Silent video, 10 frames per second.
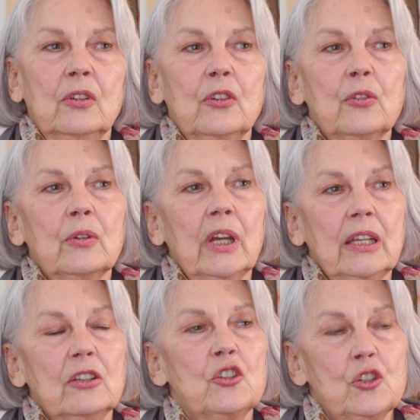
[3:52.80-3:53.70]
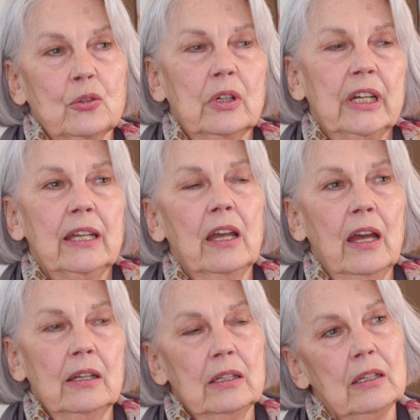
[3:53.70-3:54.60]
create joy
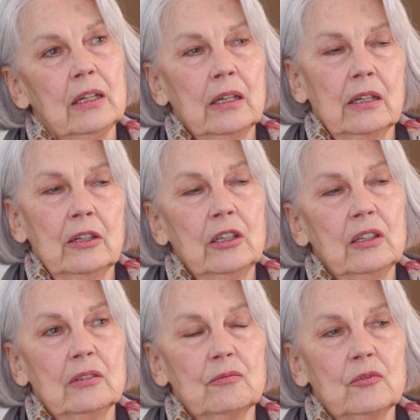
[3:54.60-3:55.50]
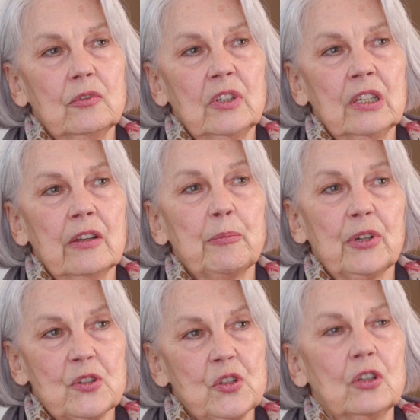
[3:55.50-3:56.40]
in the
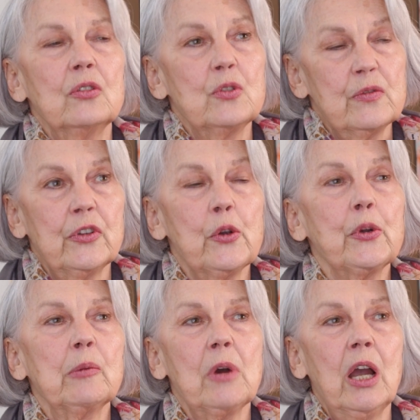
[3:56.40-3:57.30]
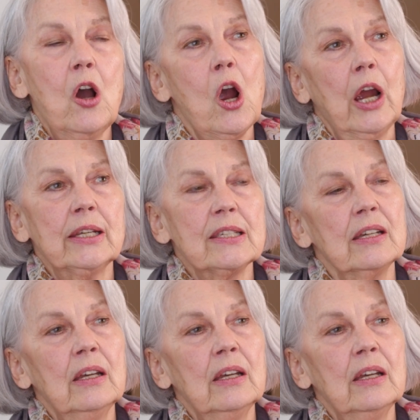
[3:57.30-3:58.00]
person who's viewing my art.